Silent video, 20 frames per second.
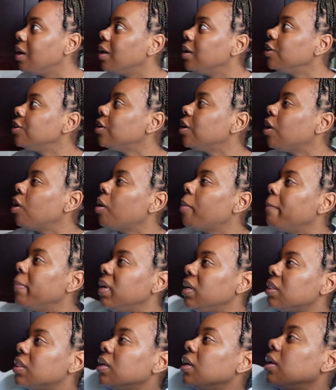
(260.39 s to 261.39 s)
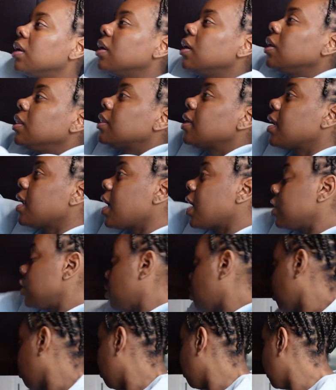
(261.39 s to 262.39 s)
You know, me thinking that I
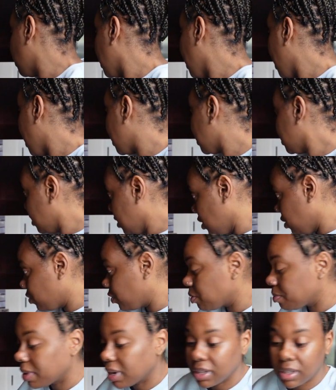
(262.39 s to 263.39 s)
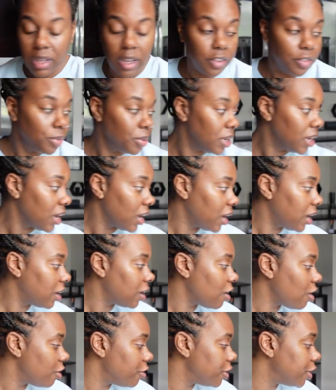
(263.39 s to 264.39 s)
know what I need for my life when God
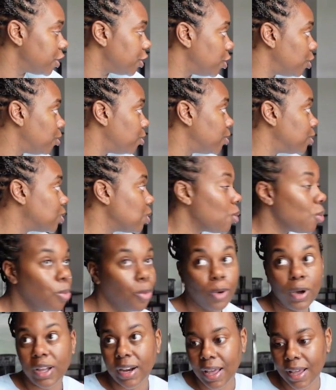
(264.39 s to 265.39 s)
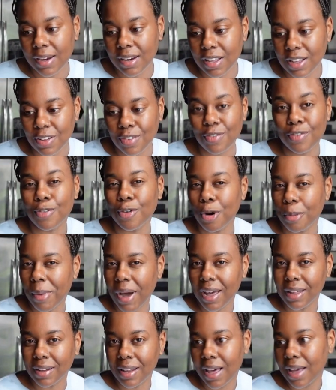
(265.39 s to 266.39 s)
already knows what I need for
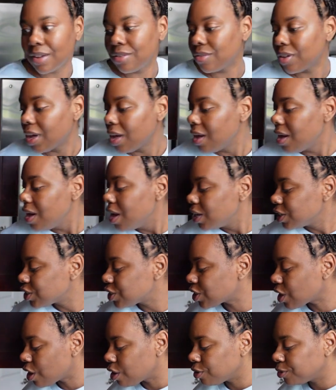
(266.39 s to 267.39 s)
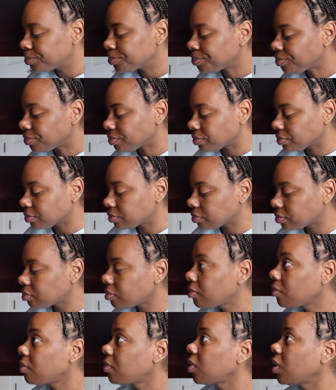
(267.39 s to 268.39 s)
my life. So
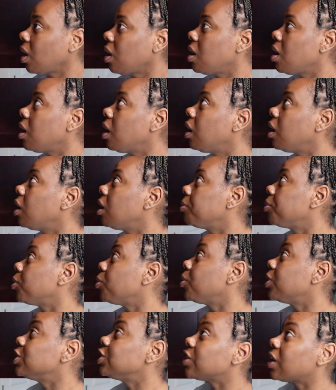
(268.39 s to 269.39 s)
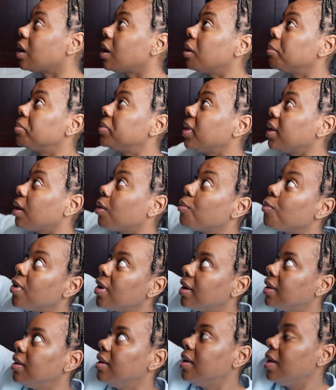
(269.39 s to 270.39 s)
the one job that I
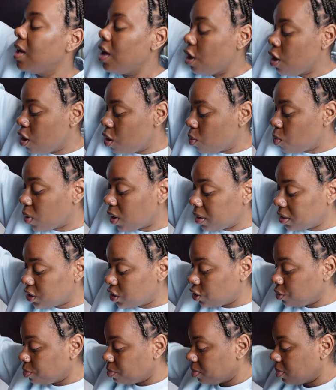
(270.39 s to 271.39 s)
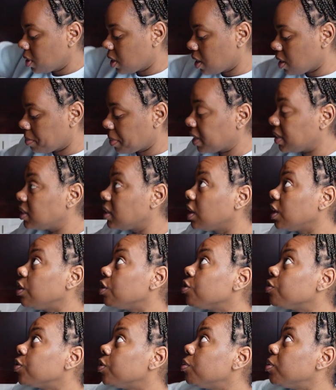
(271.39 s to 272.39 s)
wanted to, I did an
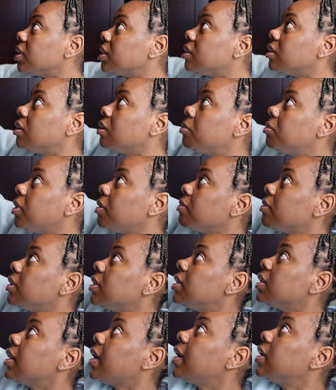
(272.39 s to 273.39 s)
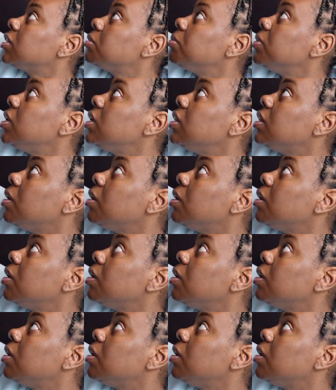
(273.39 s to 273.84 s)
interview with them. They really liked me.